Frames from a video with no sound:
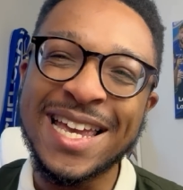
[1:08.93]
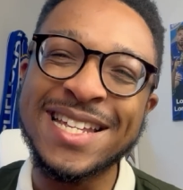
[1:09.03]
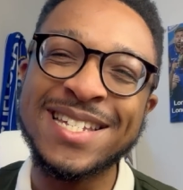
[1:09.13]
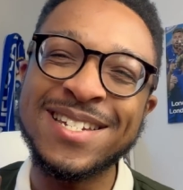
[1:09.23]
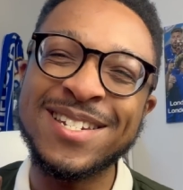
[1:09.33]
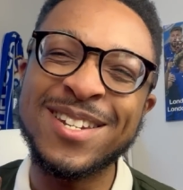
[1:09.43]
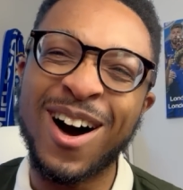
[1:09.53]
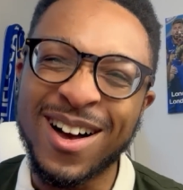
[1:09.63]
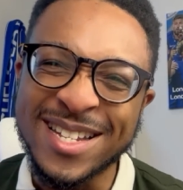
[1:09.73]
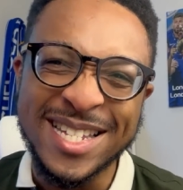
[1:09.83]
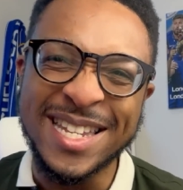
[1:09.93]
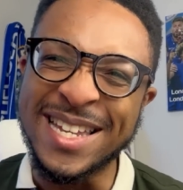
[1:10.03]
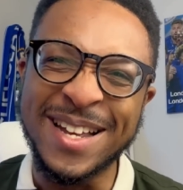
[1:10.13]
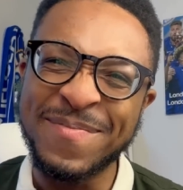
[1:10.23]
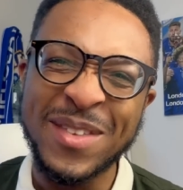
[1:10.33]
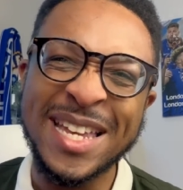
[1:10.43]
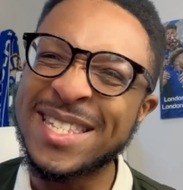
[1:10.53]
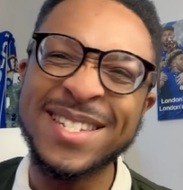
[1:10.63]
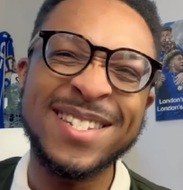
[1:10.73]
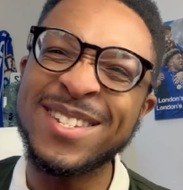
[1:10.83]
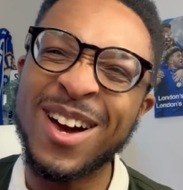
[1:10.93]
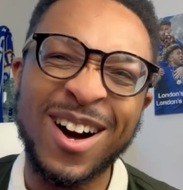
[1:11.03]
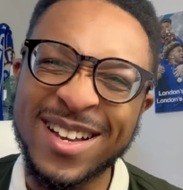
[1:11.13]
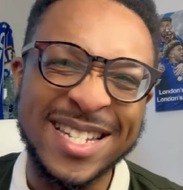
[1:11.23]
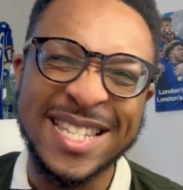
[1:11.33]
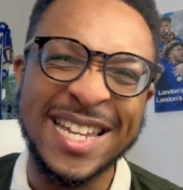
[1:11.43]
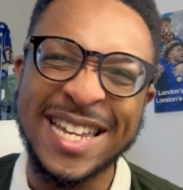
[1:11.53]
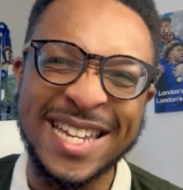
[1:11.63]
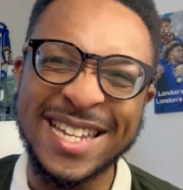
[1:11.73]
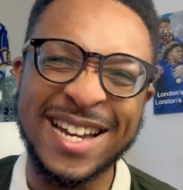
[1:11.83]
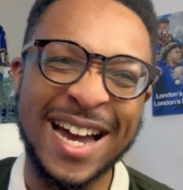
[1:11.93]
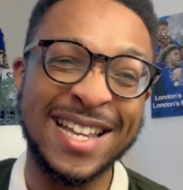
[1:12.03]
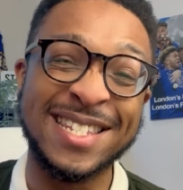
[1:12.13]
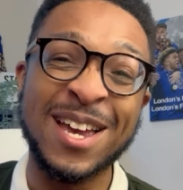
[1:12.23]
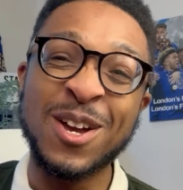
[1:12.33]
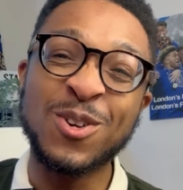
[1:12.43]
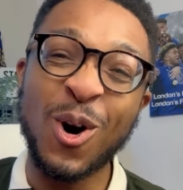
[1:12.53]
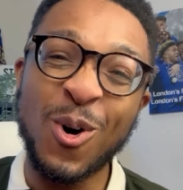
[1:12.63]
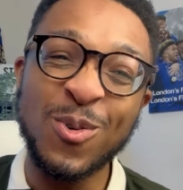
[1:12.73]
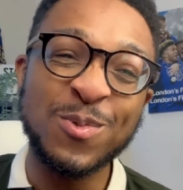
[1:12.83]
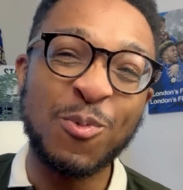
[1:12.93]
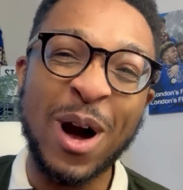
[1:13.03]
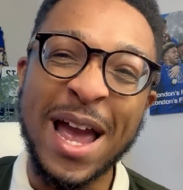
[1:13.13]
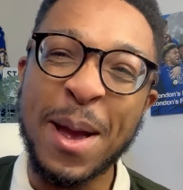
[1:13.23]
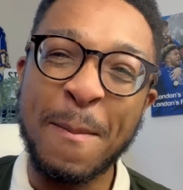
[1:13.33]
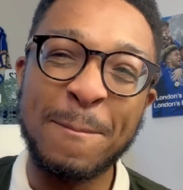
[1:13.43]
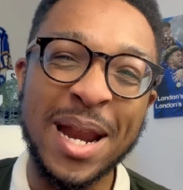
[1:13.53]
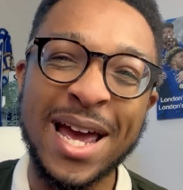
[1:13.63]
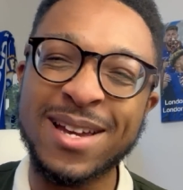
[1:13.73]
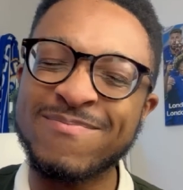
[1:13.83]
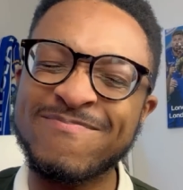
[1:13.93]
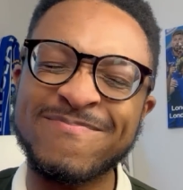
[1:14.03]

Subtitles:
It's nasty. It's nasty, guys. Gold, white, and black.